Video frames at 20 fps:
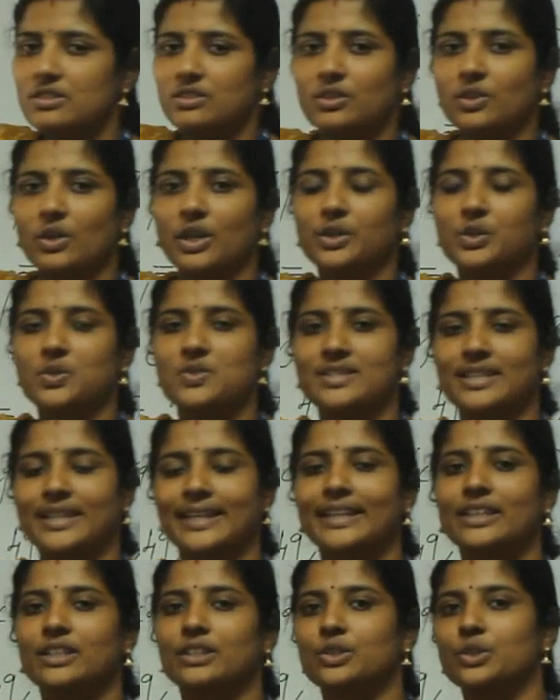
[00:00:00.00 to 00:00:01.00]
you have to
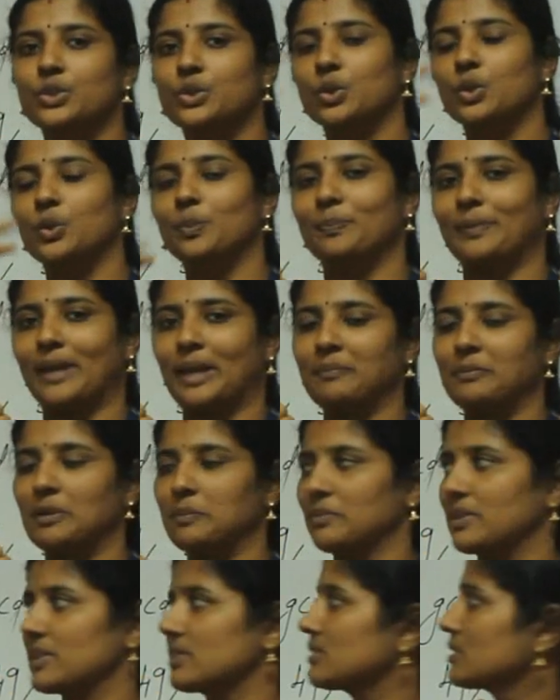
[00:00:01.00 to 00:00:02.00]
select 2 prime
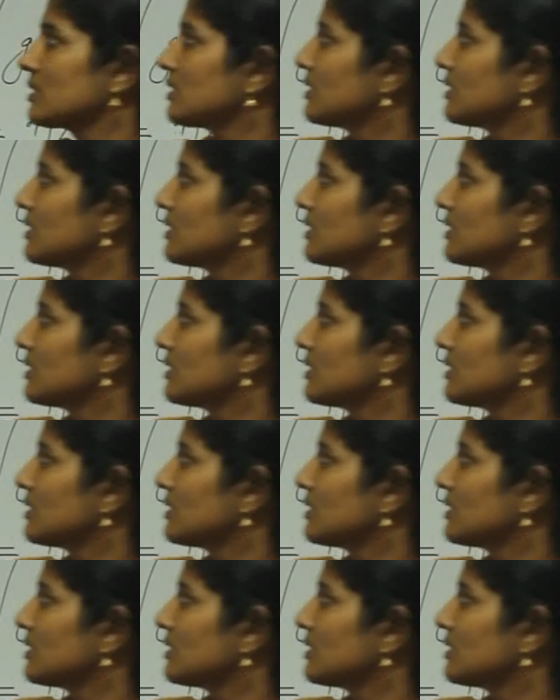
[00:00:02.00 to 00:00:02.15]
numbers.